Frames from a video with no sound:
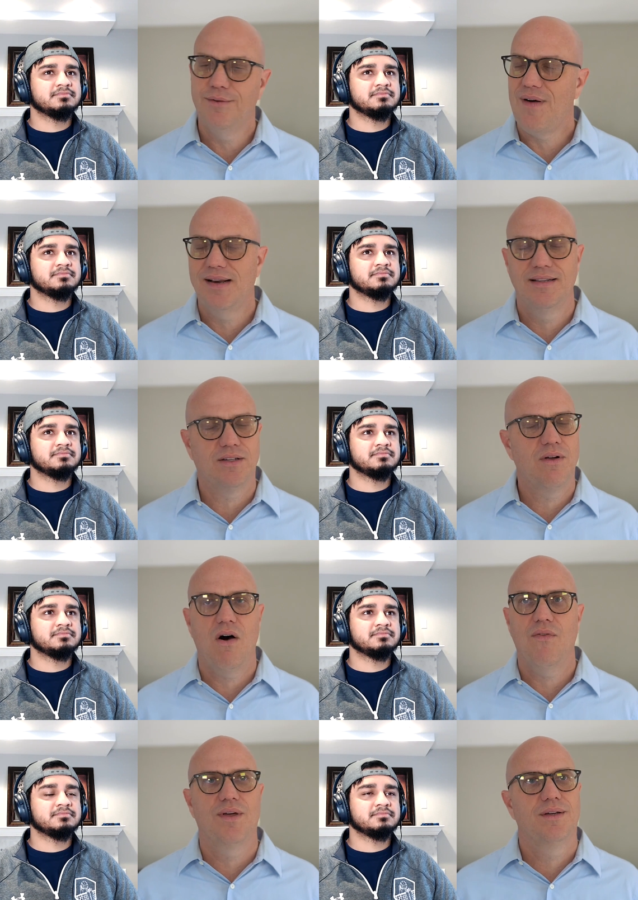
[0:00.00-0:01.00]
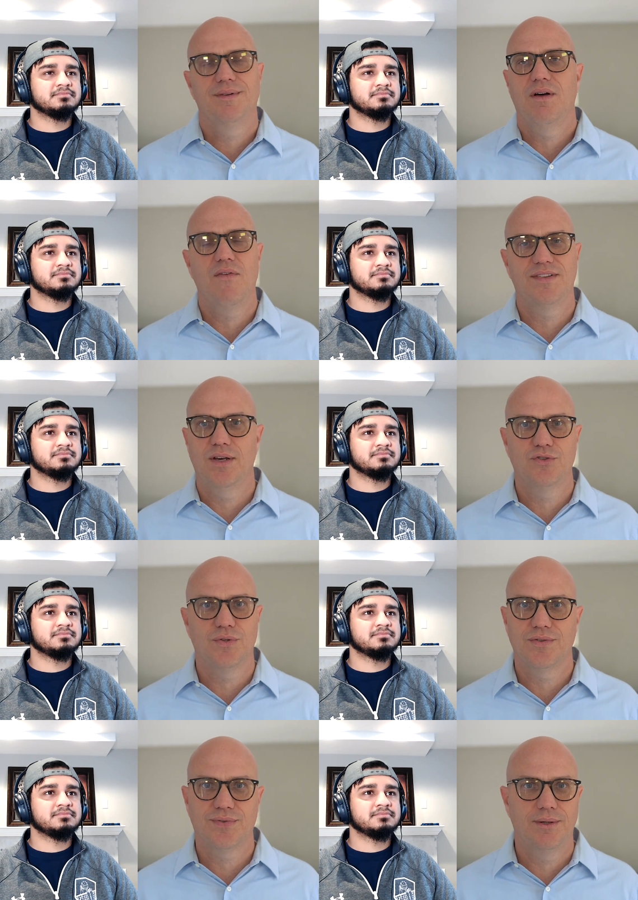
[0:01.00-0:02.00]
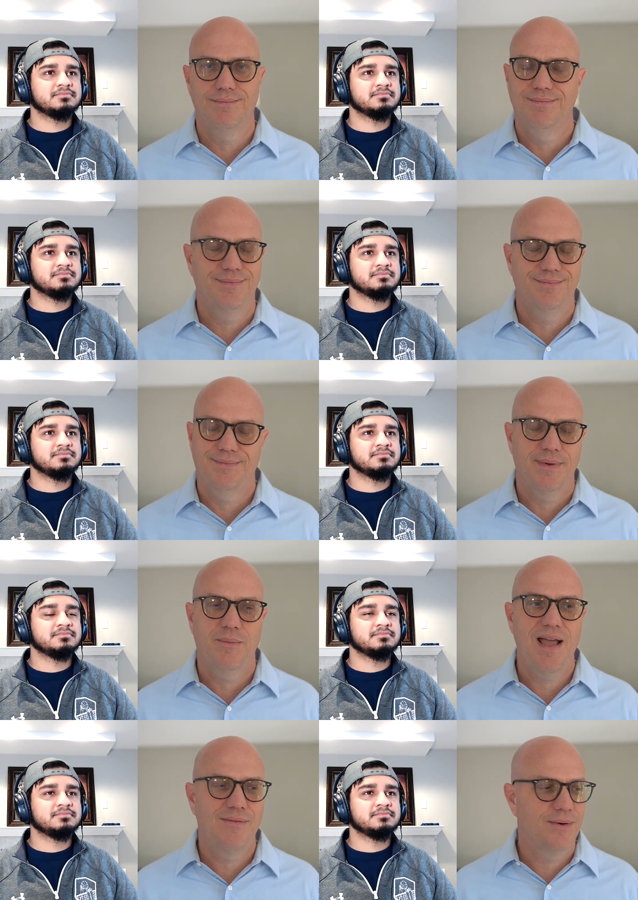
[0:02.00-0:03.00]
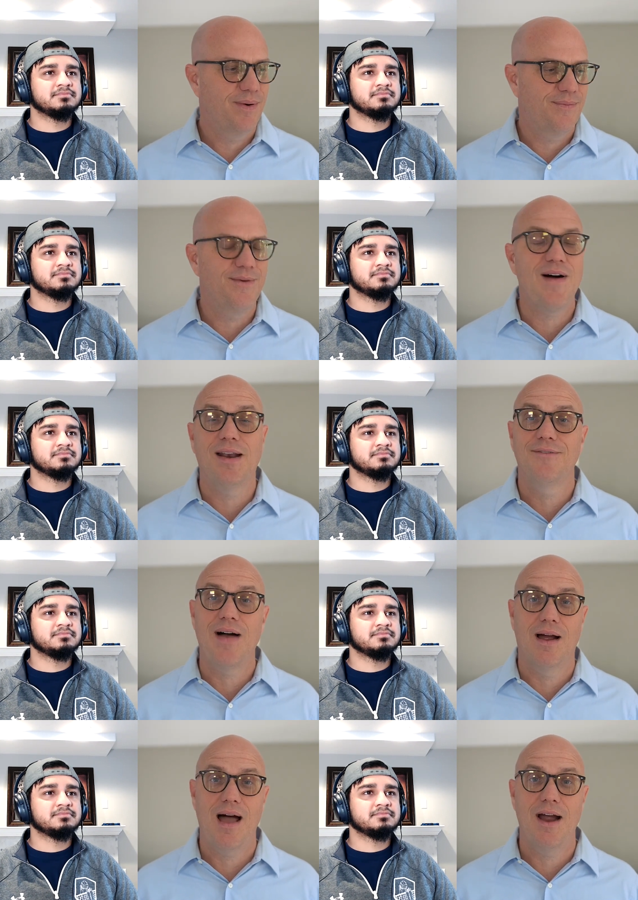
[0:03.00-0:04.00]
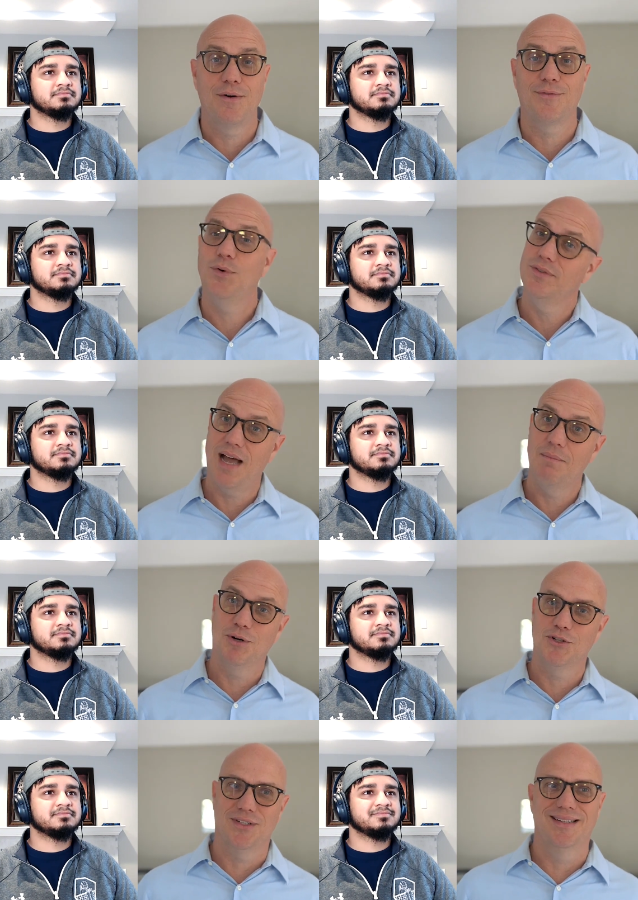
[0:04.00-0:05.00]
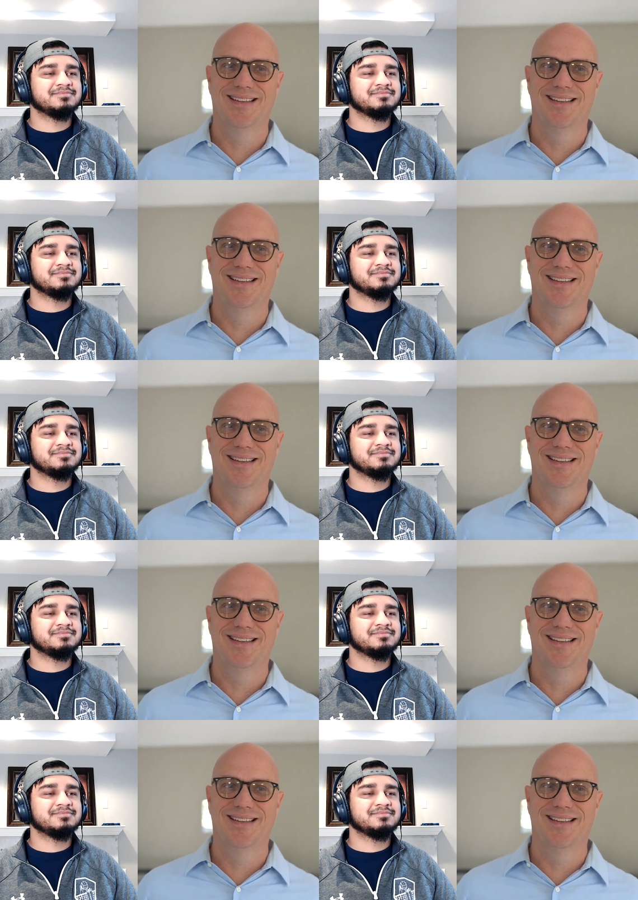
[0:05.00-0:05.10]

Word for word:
Speaker 1: can find us all the you know all the socials from. I mean, we have a we, we finally hired a full time person